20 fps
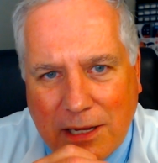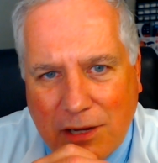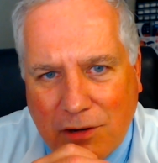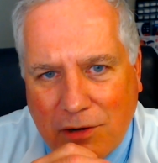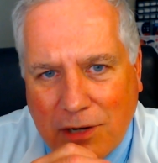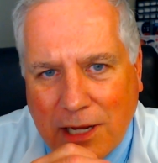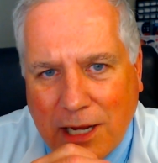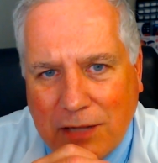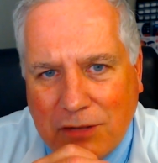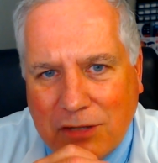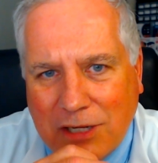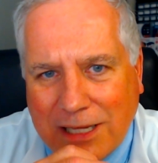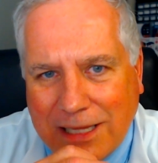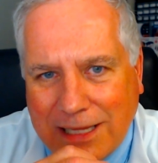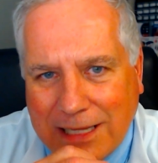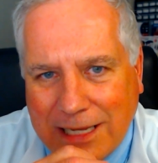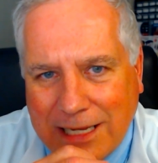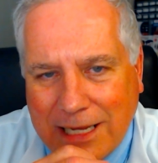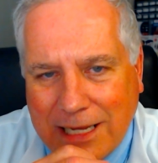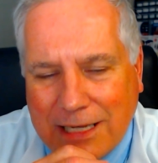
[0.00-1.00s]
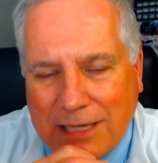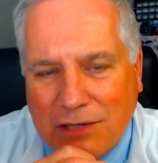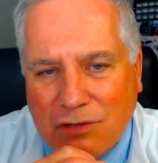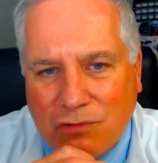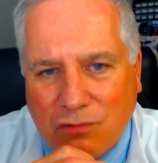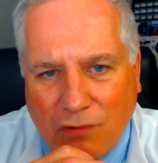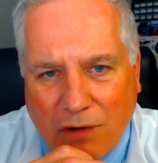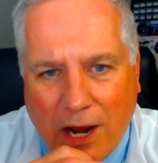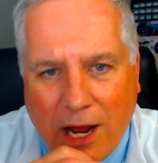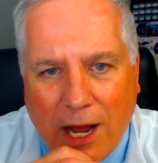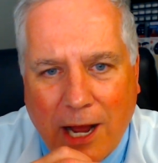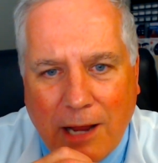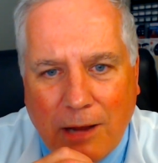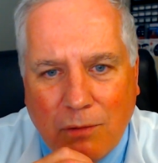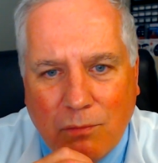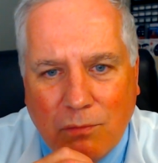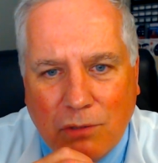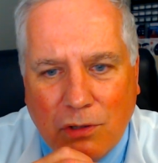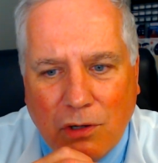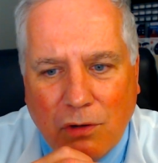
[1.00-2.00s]
hearing aids clean and dry
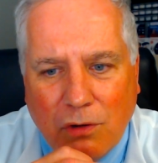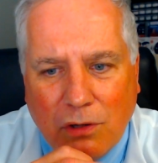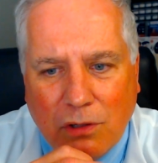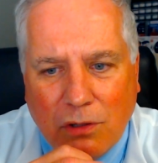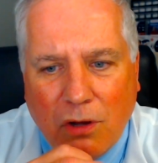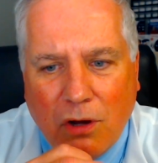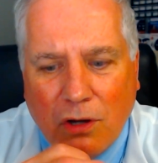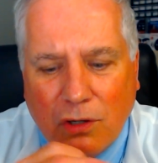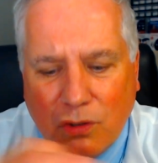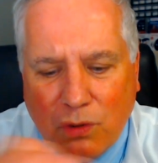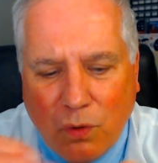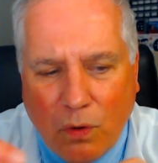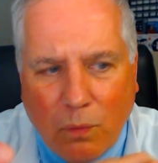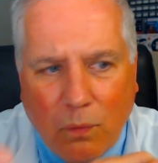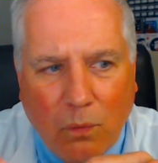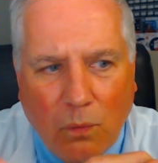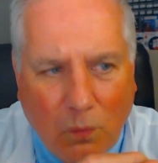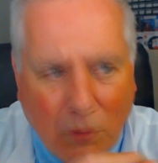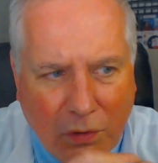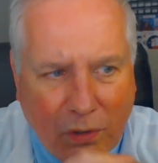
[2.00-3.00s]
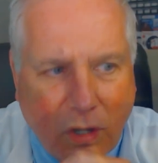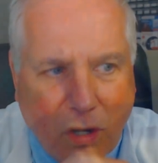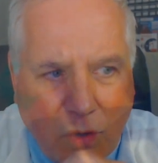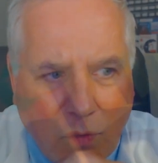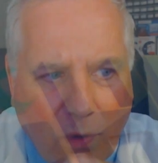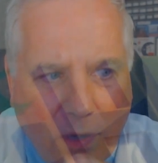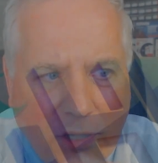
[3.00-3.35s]
will go a long